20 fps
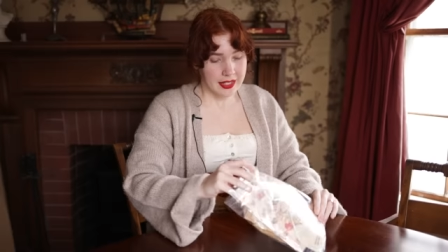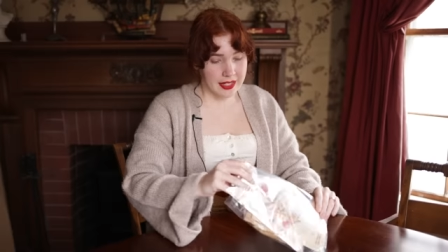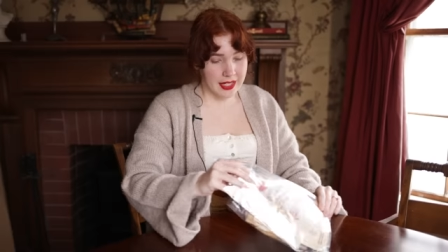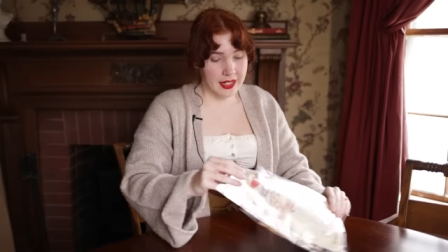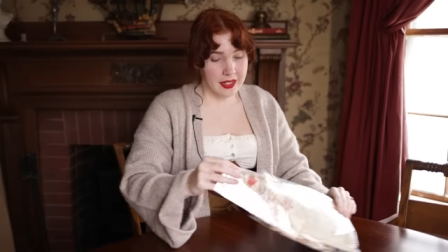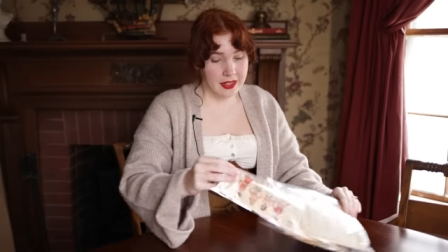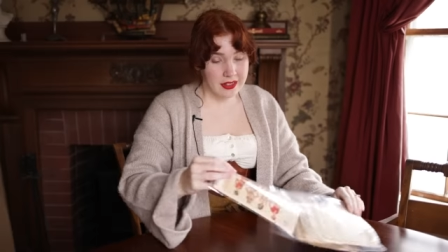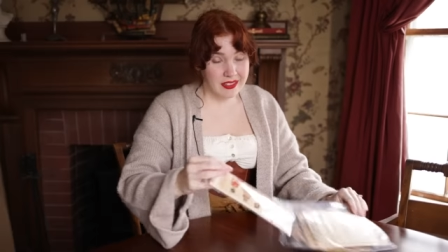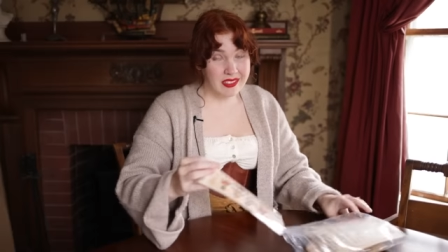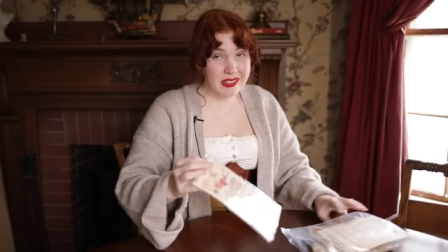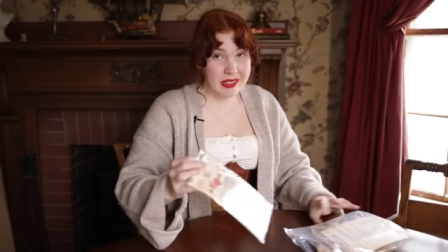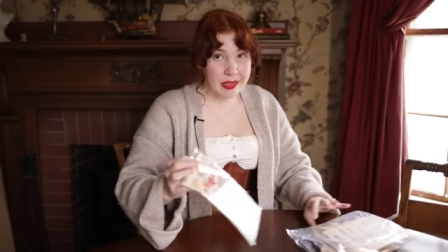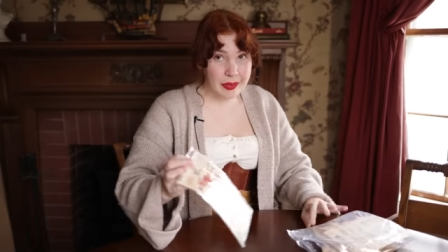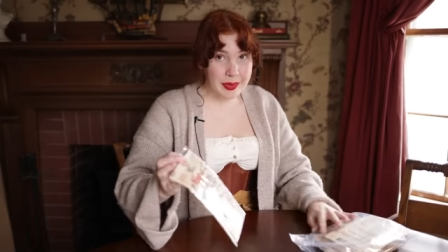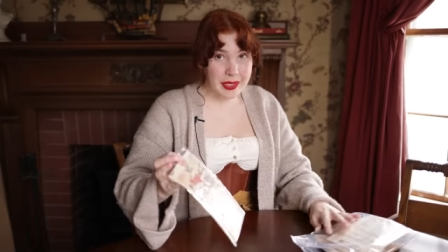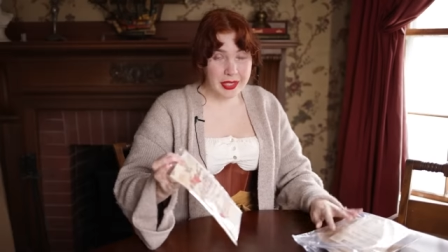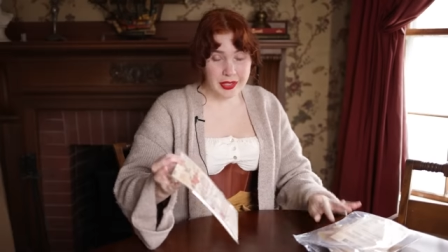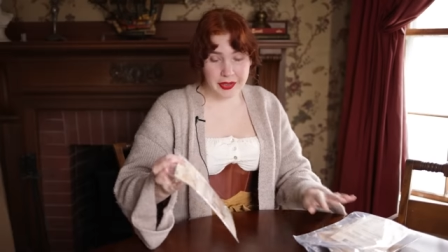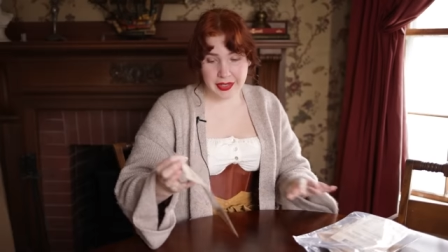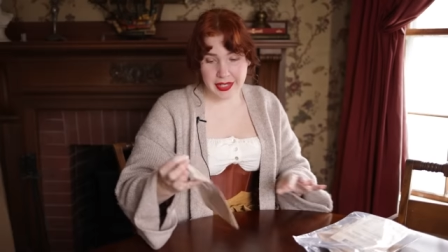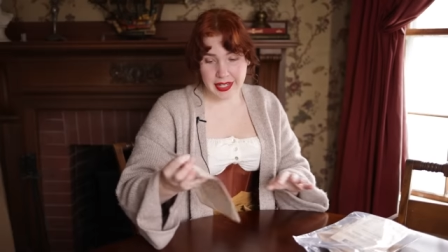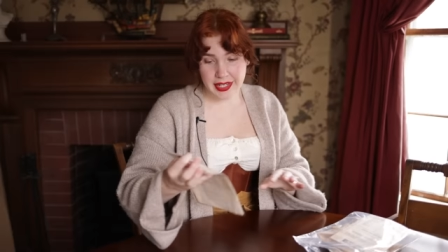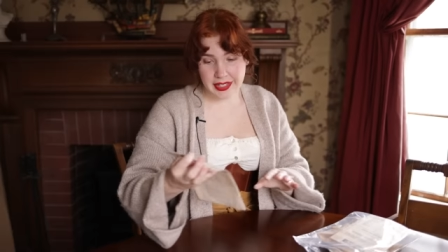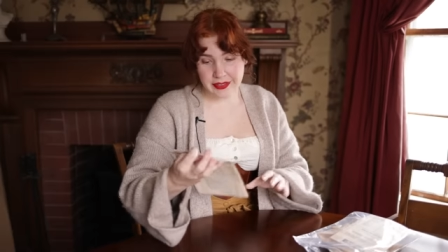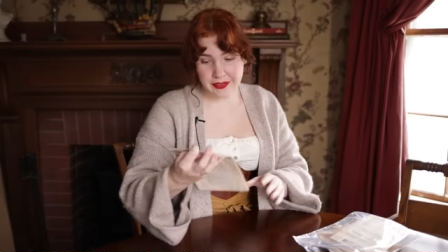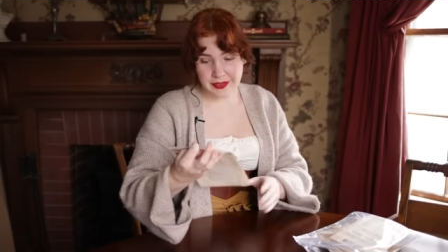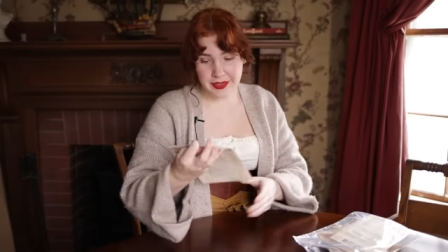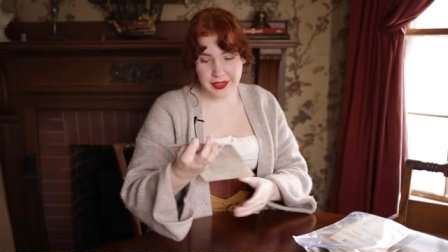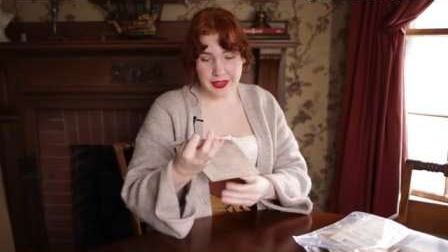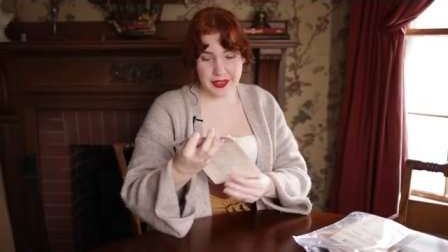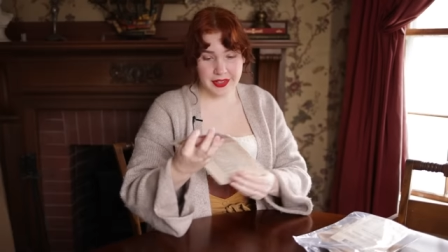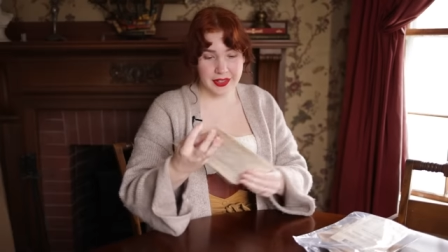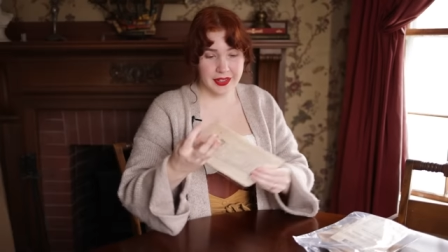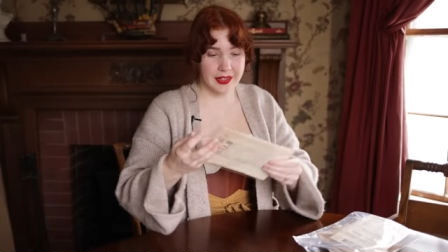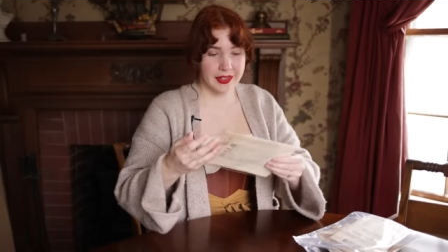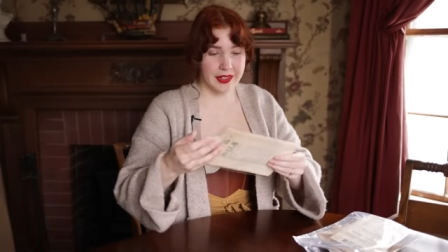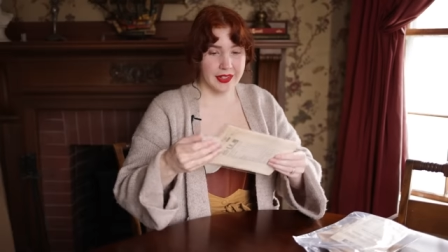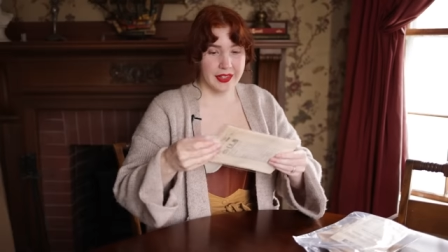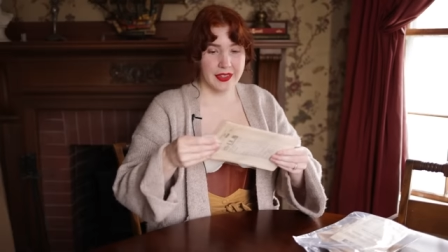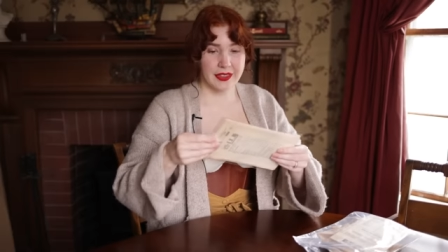Getting a little bit creative
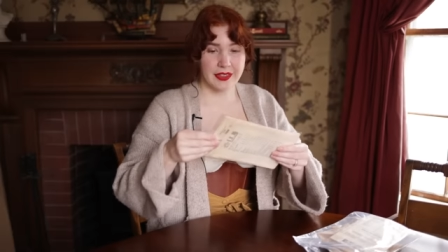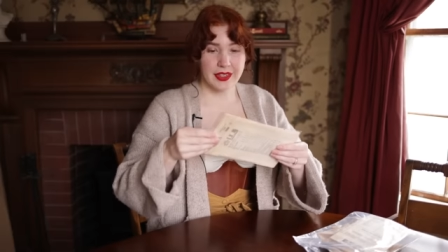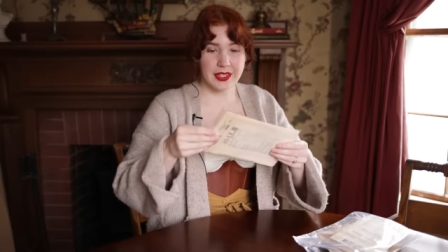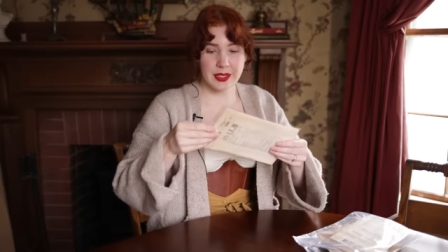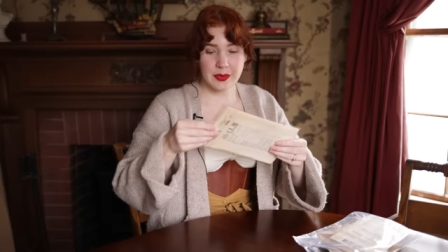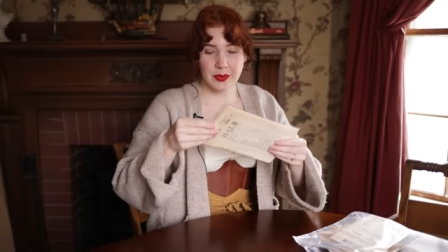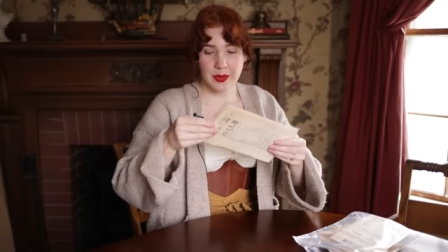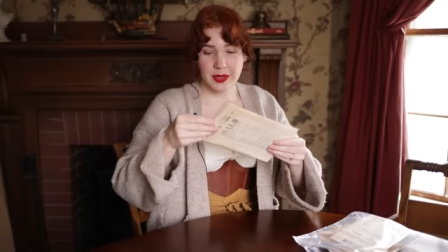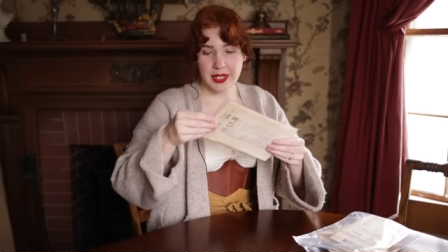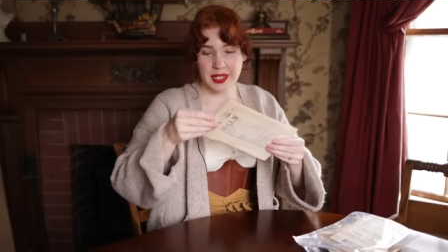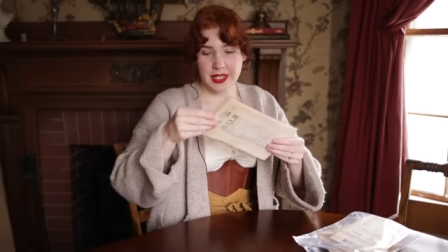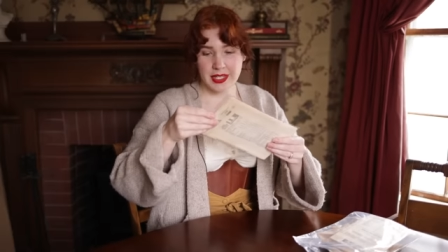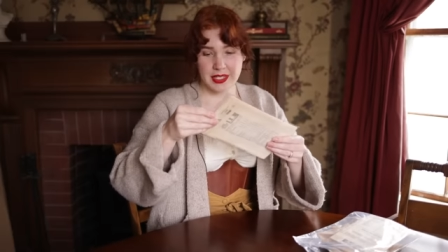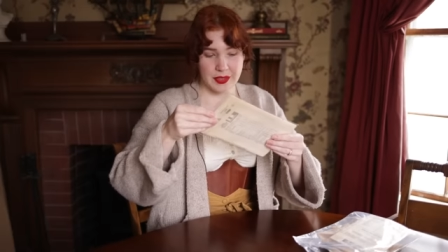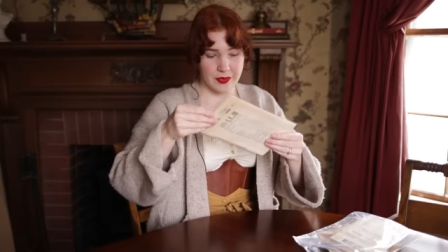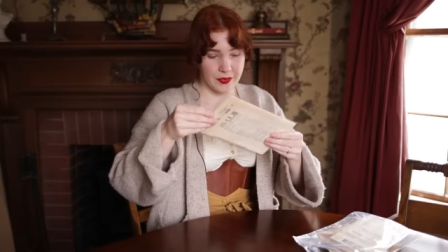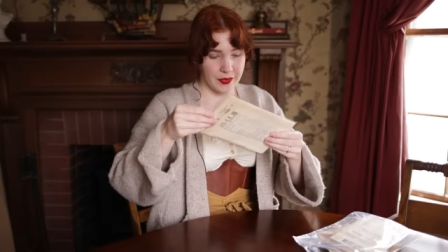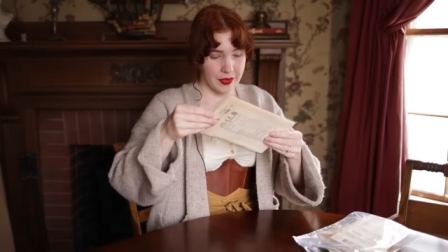here. This one is